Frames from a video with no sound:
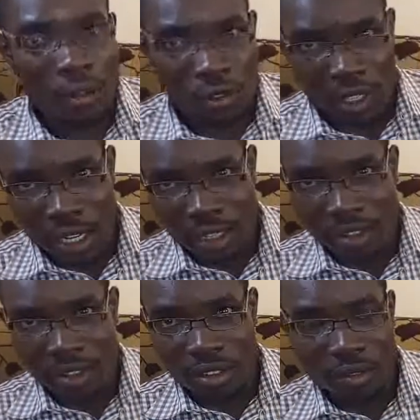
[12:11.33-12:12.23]
tens
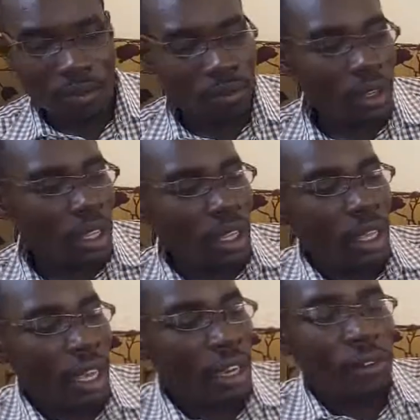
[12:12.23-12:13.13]

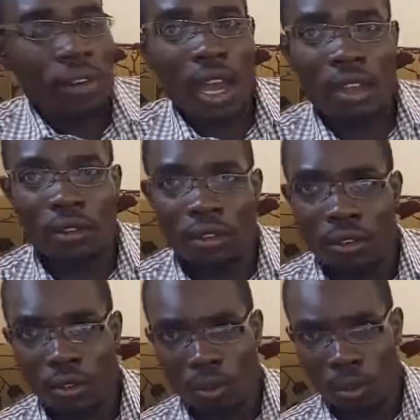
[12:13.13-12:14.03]
and 5
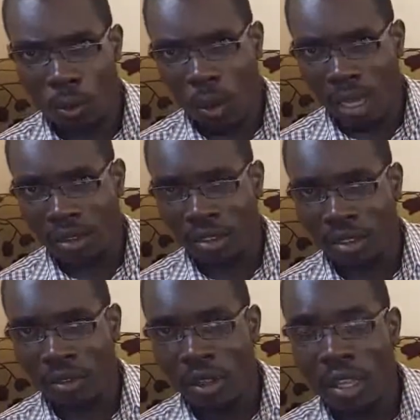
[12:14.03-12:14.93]
ones.
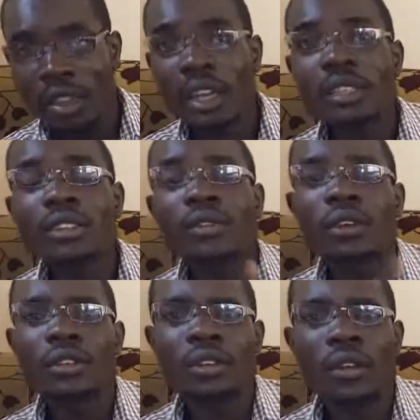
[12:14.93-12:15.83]
That is
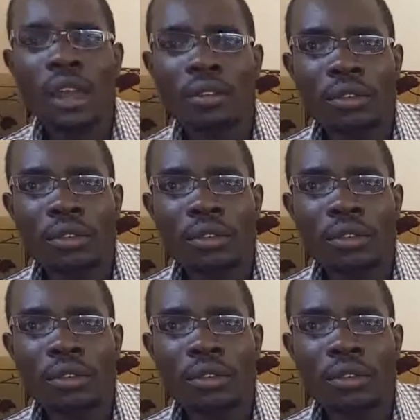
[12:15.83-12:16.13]
55.